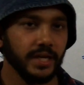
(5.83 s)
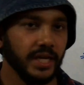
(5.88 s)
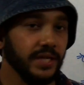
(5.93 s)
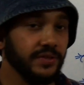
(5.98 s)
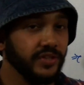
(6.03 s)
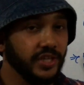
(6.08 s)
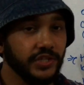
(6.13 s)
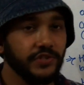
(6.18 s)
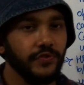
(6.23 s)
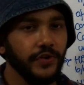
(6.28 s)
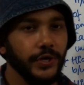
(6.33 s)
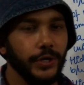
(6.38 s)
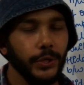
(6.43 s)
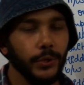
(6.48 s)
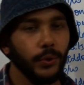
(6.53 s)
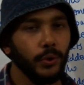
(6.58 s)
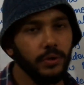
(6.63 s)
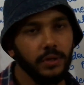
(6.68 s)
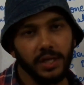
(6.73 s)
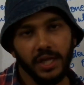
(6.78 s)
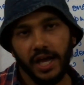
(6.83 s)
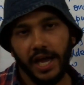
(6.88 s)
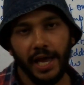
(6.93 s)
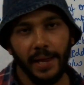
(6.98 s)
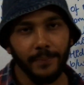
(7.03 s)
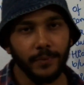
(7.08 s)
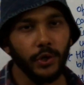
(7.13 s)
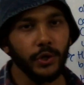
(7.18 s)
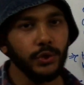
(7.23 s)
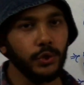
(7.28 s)
in this video
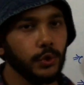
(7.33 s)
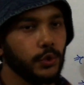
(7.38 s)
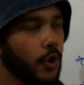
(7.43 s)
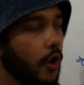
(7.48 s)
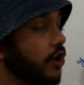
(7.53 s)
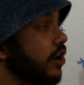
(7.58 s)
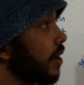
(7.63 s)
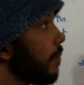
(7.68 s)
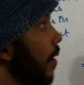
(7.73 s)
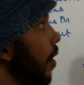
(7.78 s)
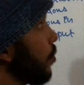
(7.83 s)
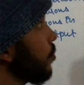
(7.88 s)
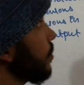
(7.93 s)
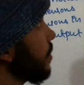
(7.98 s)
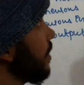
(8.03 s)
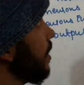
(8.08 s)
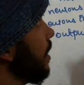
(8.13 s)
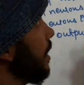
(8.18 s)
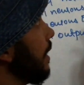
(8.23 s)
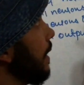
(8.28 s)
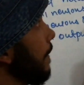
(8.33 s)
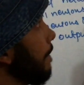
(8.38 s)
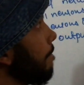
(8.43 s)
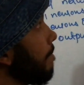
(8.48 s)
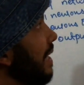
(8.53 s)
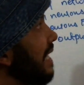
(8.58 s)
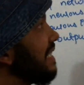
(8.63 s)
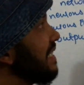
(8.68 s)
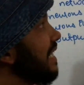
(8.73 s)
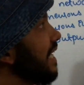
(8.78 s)
I am going to talk about
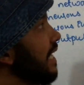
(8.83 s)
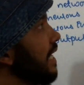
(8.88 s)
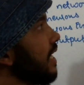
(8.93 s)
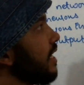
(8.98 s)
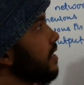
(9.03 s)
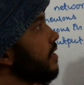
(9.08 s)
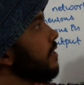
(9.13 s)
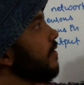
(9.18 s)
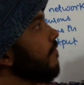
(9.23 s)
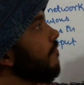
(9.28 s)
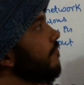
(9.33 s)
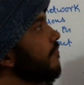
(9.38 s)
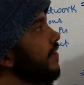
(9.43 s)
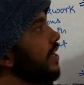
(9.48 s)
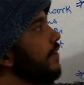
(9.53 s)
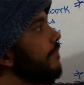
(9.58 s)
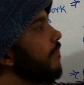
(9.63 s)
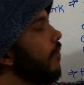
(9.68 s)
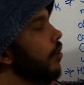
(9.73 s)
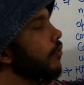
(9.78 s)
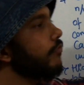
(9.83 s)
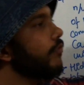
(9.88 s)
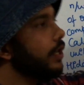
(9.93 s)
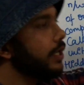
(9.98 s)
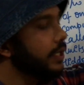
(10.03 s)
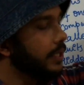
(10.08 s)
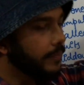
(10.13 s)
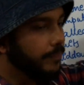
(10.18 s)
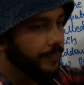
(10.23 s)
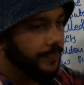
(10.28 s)
multi-layer
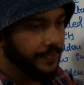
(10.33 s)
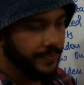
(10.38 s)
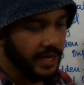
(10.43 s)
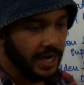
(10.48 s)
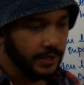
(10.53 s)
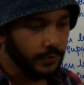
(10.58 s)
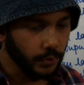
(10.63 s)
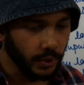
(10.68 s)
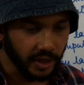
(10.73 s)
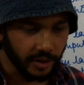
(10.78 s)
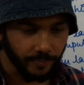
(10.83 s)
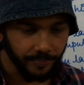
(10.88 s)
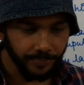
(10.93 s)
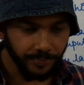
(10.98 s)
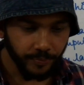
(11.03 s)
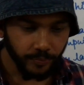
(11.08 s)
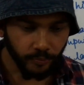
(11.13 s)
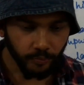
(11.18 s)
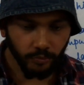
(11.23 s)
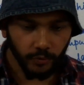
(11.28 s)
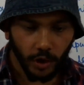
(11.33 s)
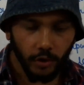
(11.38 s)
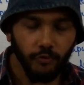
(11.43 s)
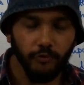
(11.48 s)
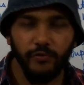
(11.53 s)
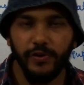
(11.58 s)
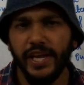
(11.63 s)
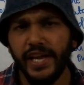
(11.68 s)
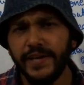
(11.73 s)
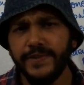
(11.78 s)
feed-forward network.
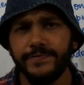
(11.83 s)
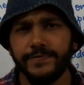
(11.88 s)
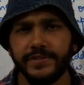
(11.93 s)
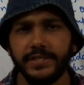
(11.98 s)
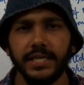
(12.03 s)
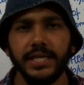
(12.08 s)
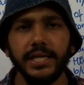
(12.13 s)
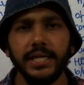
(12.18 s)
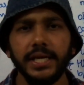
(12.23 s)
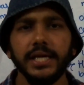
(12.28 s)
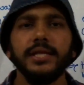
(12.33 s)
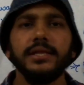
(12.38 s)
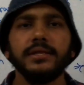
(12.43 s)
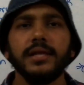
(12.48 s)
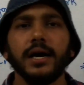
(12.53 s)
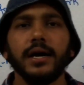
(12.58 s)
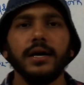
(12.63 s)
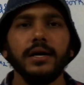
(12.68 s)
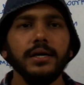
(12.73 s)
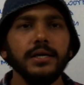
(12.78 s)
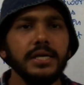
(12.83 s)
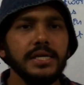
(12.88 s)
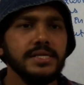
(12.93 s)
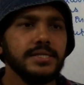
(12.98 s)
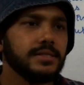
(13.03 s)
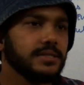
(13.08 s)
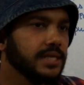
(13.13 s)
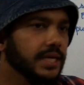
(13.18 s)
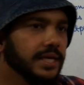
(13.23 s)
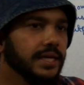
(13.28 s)
We have seen in the
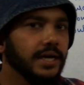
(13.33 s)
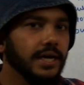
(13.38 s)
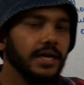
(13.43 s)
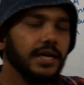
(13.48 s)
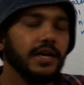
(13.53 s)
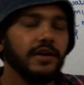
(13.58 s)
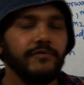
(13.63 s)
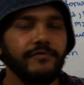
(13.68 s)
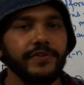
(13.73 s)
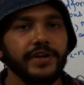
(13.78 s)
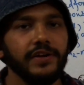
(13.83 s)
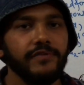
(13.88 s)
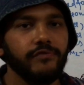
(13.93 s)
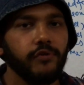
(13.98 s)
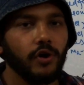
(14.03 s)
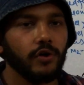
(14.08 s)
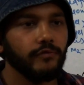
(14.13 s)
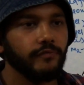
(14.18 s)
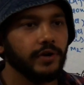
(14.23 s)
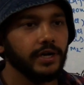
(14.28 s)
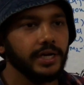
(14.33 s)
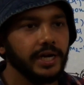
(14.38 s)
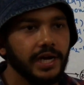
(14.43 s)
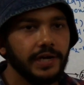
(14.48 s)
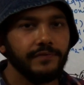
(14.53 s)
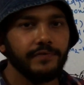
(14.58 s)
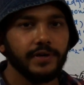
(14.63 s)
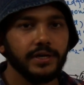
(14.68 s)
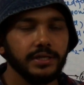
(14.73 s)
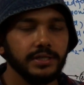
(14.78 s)
single-layer feed-forward
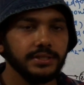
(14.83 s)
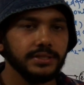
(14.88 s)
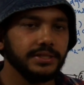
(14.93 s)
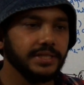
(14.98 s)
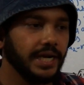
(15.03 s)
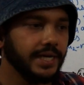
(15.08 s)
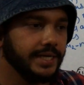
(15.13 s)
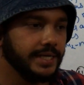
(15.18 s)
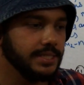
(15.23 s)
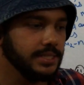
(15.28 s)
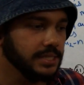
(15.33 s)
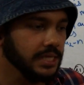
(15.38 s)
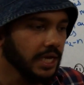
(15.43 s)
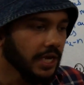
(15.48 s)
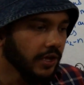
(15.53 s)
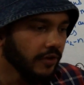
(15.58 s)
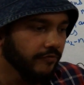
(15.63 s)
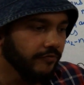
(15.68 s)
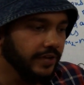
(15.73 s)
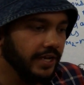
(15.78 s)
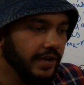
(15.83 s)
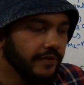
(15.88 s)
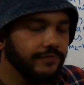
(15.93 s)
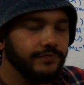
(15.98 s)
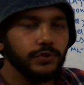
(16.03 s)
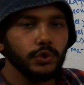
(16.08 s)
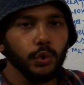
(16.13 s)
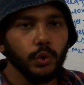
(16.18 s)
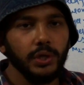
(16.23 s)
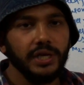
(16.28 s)
network that is we
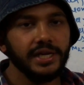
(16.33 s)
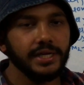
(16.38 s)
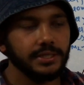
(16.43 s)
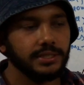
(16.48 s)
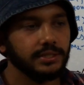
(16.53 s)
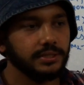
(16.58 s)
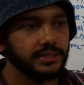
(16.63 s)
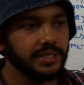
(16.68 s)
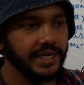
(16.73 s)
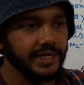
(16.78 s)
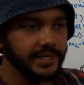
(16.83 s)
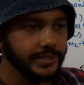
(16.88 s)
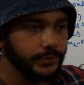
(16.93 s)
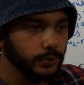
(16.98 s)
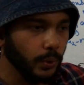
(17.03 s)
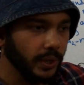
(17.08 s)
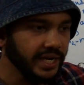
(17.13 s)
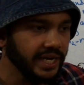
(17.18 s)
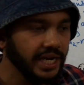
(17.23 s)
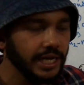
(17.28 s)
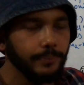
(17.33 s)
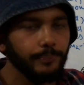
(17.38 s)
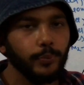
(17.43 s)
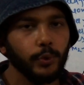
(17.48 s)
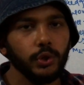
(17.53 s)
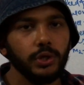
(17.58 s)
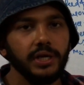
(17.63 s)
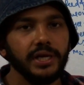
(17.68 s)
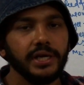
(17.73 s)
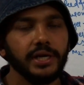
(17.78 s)
have two layers, that is one
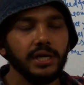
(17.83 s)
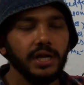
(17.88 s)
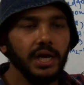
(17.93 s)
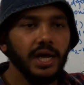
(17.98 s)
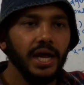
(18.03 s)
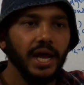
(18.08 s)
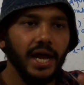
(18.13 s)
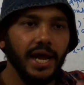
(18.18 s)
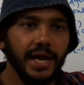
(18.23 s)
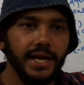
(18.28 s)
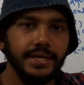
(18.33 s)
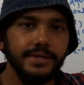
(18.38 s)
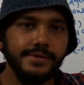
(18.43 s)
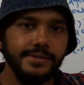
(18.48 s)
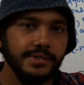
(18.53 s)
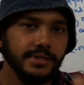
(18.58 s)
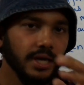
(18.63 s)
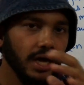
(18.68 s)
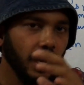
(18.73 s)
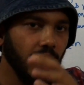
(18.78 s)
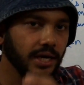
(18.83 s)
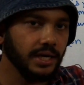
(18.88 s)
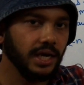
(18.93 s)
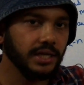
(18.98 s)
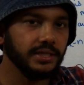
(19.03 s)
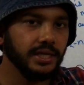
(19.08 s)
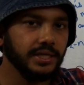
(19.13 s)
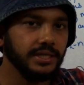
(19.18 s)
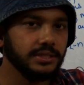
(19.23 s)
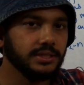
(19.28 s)
input layer and
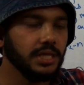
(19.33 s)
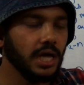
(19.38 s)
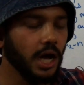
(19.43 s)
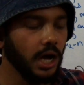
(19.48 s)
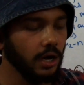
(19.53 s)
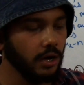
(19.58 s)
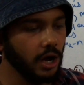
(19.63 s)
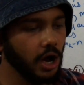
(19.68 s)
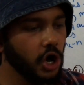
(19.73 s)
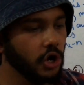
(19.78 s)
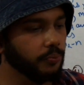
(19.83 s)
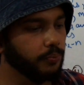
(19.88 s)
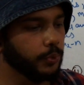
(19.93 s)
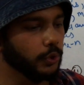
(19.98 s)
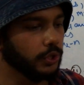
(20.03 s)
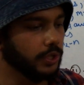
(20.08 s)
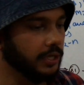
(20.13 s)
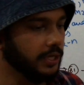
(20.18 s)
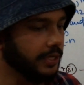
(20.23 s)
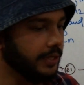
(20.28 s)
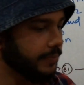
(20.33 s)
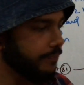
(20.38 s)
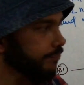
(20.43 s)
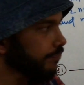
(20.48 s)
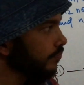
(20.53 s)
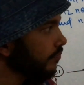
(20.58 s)
another is the output layer.